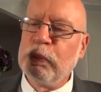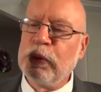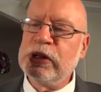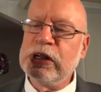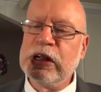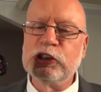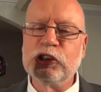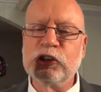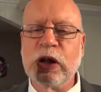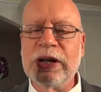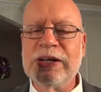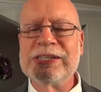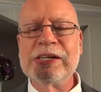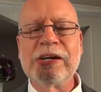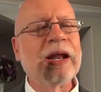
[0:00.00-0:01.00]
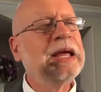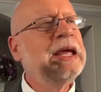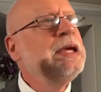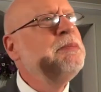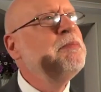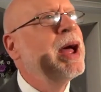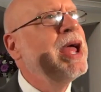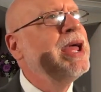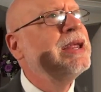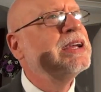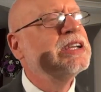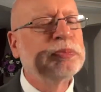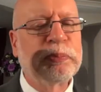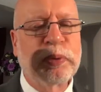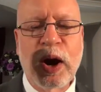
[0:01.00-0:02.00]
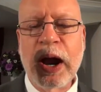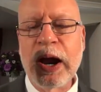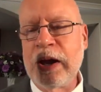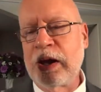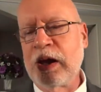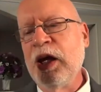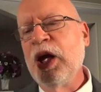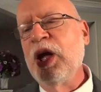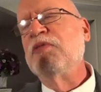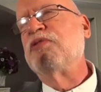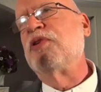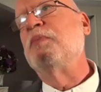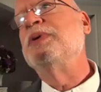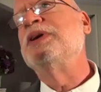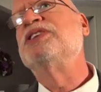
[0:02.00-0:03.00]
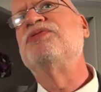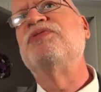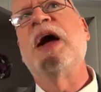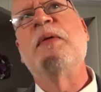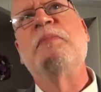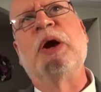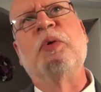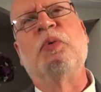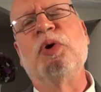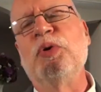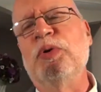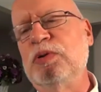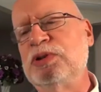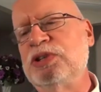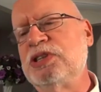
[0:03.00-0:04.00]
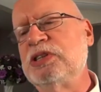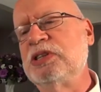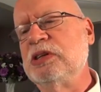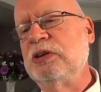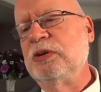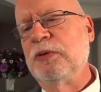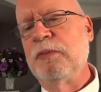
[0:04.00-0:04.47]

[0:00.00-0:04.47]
potential until he made his break from his family roots.